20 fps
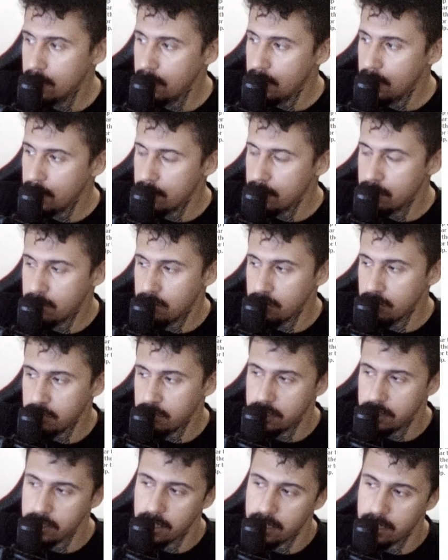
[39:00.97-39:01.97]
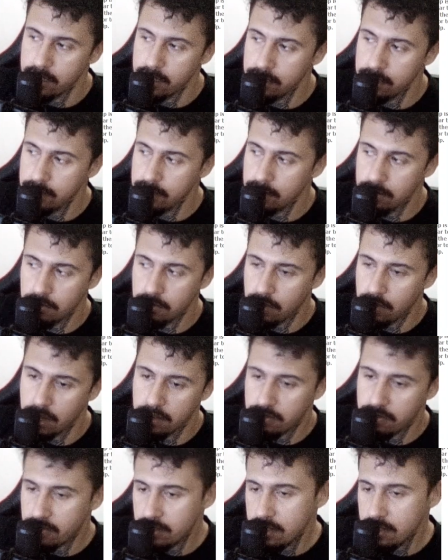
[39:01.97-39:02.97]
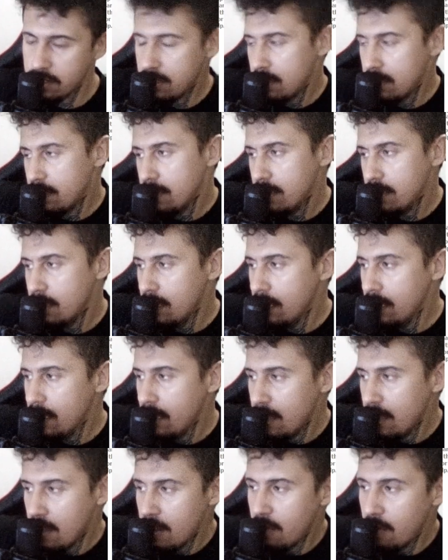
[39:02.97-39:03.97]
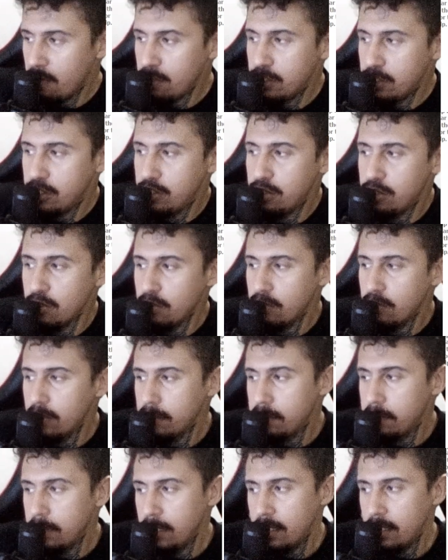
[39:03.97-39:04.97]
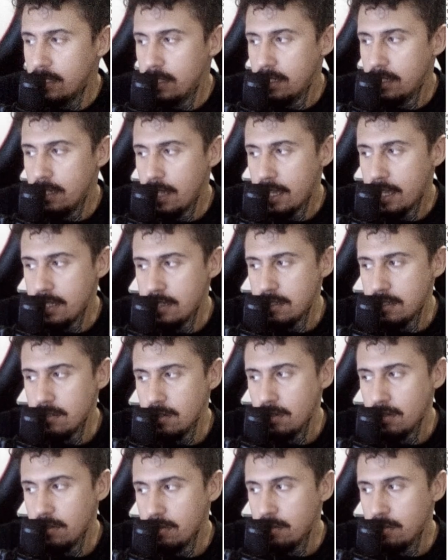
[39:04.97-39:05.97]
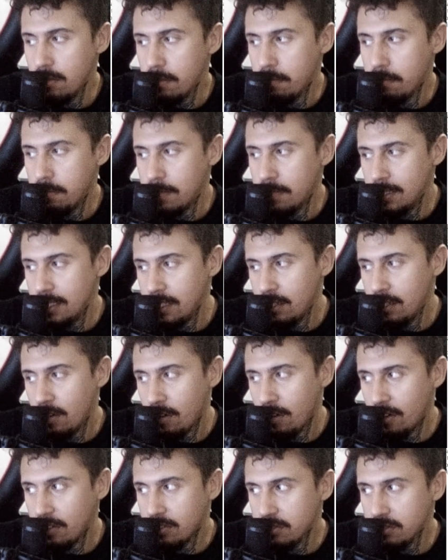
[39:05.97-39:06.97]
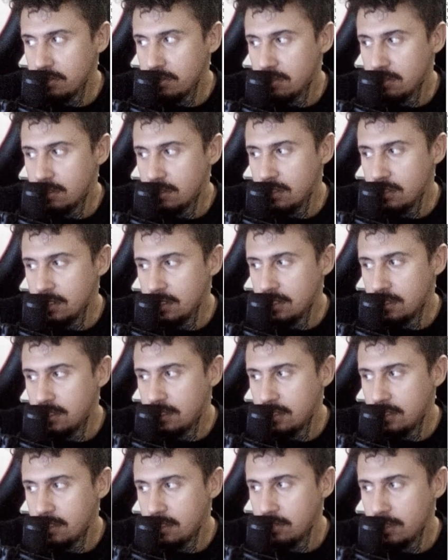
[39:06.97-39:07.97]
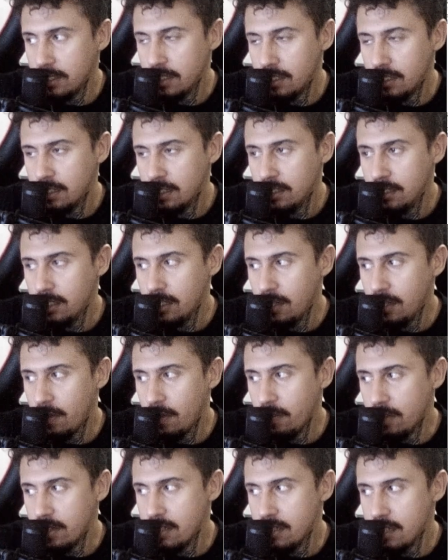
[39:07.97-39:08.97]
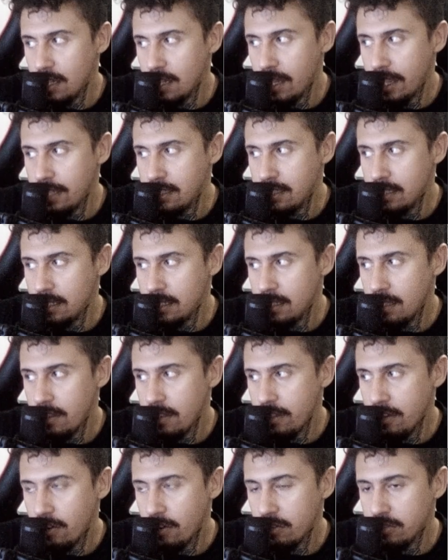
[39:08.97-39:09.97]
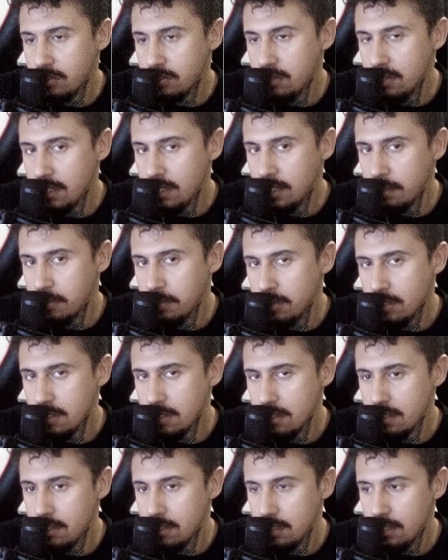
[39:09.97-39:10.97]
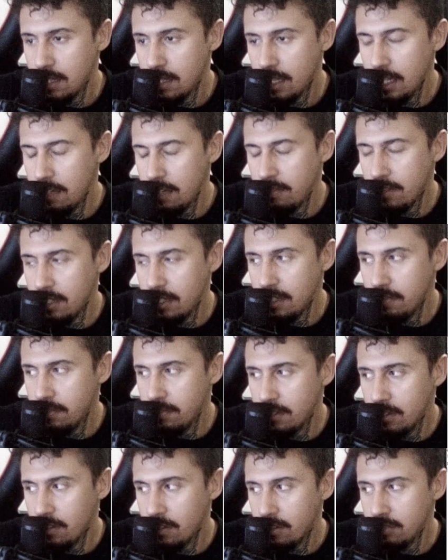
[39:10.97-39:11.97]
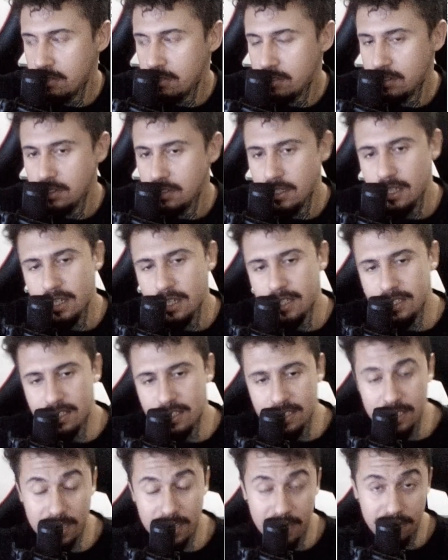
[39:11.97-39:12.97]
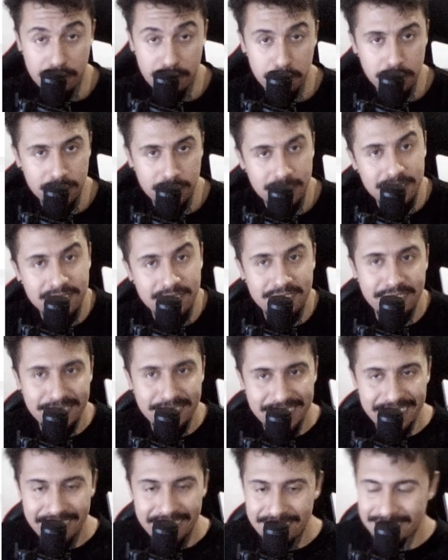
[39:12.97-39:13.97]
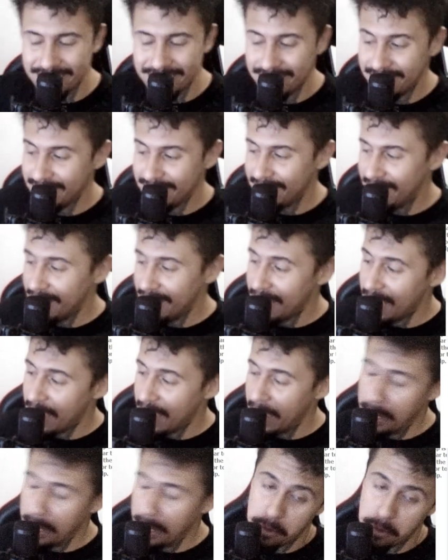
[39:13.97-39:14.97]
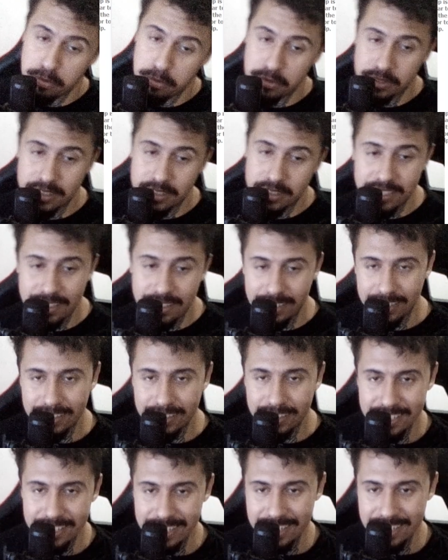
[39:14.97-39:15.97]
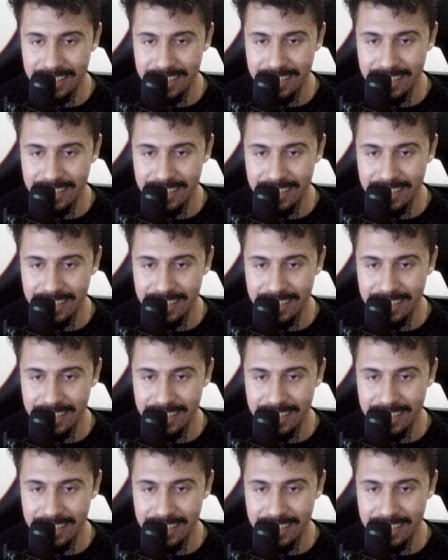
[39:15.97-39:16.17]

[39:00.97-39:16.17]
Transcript: associated, referenced, we show up here as null, but the author is still here. We are selecting the authors and the books, even if the author doesn't have a book. Okay? I hope you understand this.